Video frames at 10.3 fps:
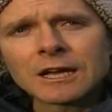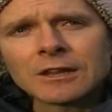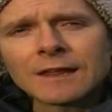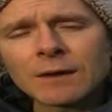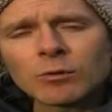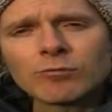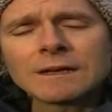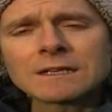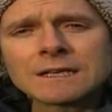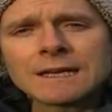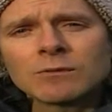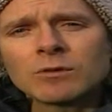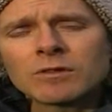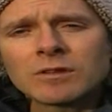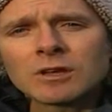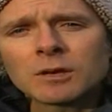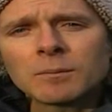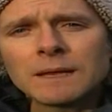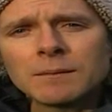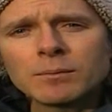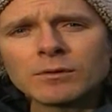that will resonate with certain
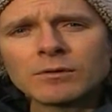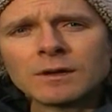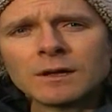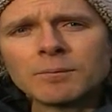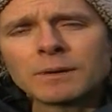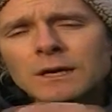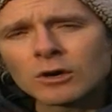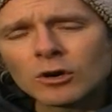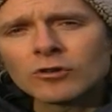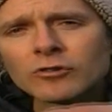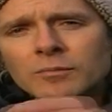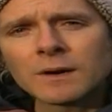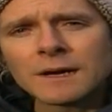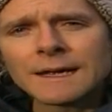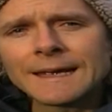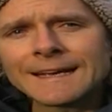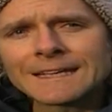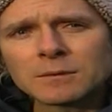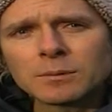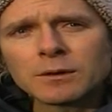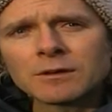people because my
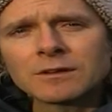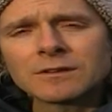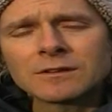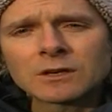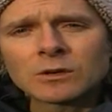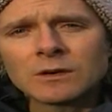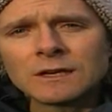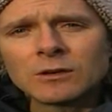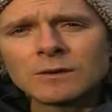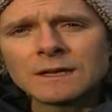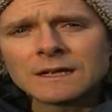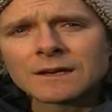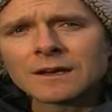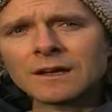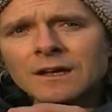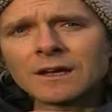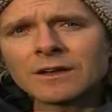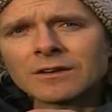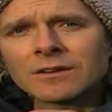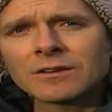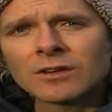experience is totally unique
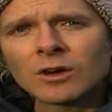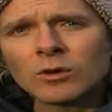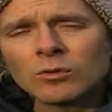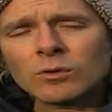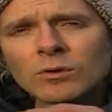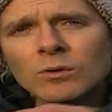so